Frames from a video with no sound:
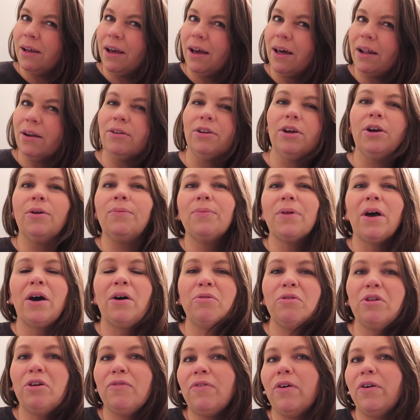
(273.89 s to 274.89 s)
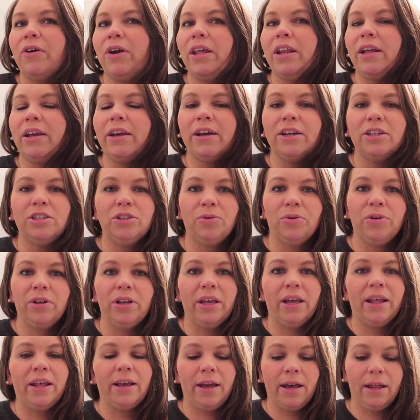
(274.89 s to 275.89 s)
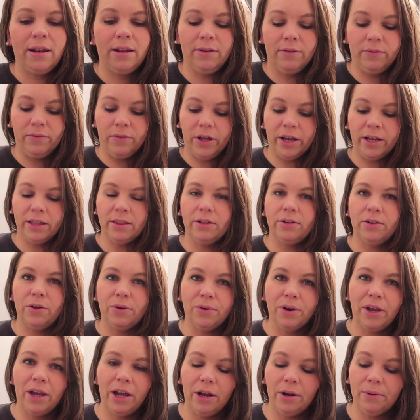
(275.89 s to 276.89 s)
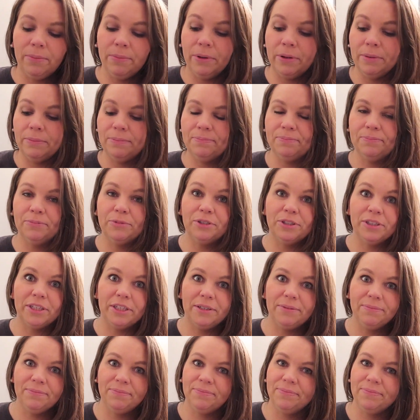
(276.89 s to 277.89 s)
I don't know. I don't know if I'll get it cut short again. I kind of like the long hair, but we'll see.